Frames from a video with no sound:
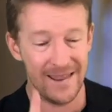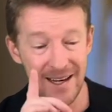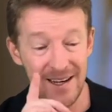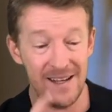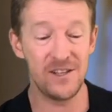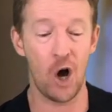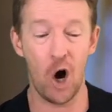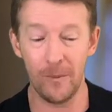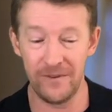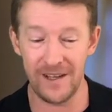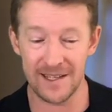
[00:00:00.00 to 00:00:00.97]
that it is
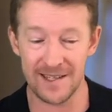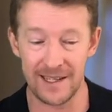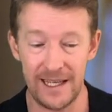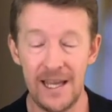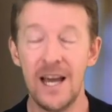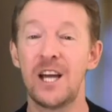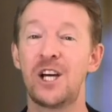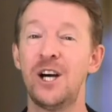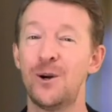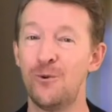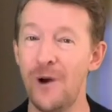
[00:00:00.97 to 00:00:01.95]
obviously
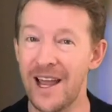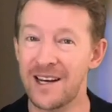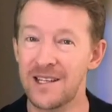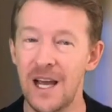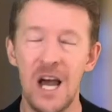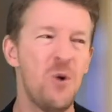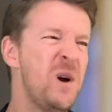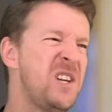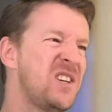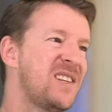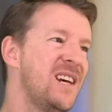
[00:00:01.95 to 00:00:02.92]
correct.
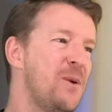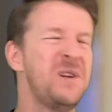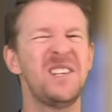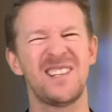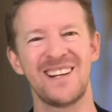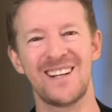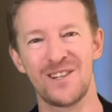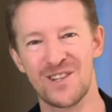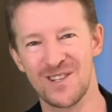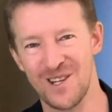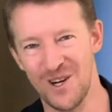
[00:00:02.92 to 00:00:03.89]
We're just a little
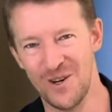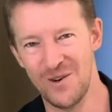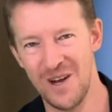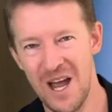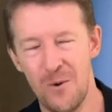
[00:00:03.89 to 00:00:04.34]
slow.